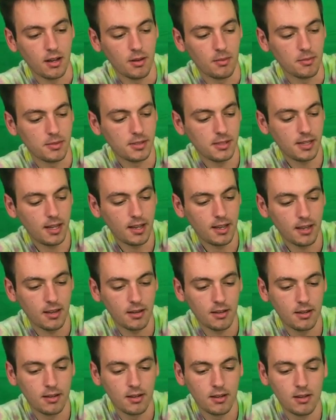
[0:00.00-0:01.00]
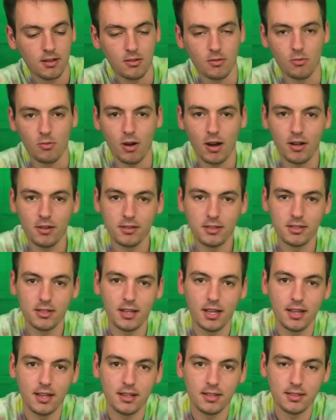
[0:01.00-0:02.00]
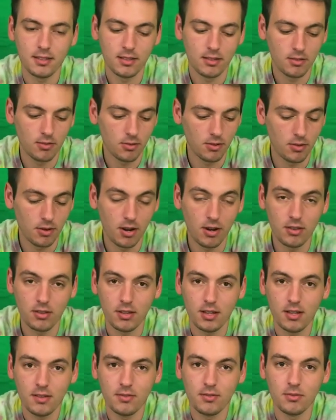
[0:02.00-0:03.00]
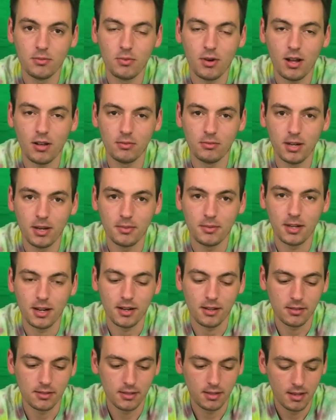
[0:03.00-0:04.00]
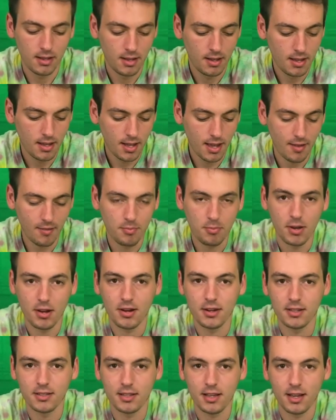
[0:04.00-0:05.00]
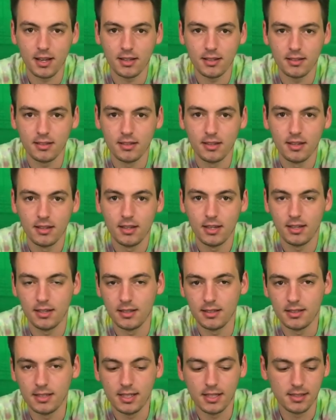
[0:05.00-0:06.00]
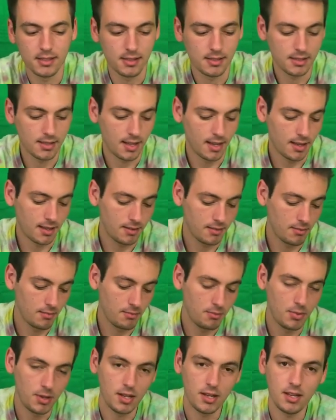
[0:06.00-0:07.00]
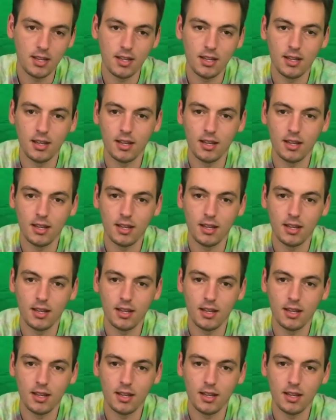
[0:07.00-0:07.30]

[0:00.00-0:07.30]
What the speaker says: Second, wild snakes, or even wild reptiles, have parasites and diseases that Bendy